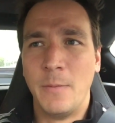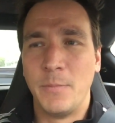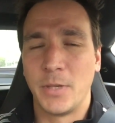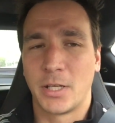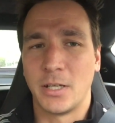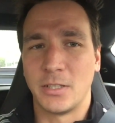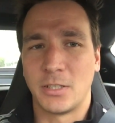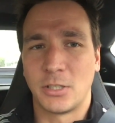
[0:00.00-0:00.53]

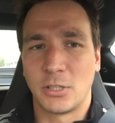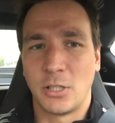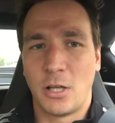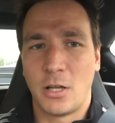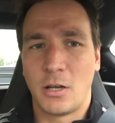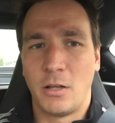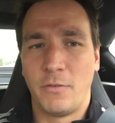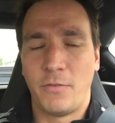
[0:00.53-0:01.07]
because there's a
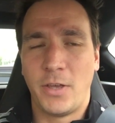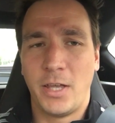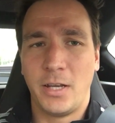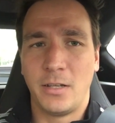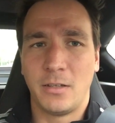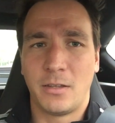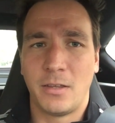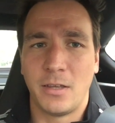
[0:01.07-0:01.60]
lot of
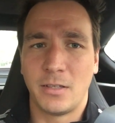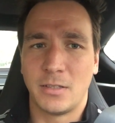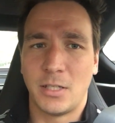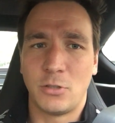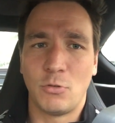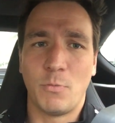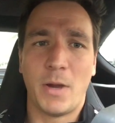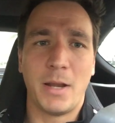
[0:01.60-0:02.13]
hidden things
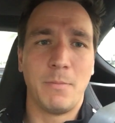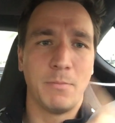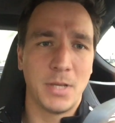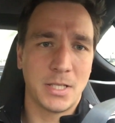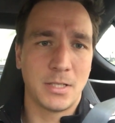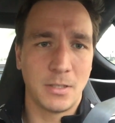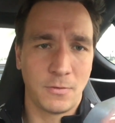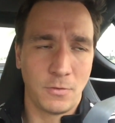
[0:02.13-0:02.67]
that you might
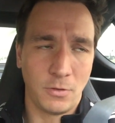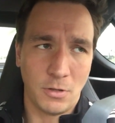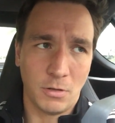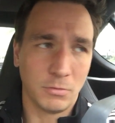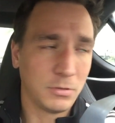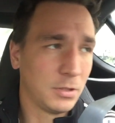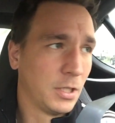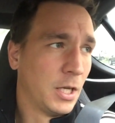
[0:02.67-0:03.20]
miss if you
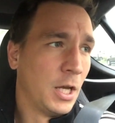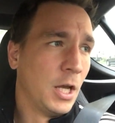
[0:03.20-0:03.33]
don't.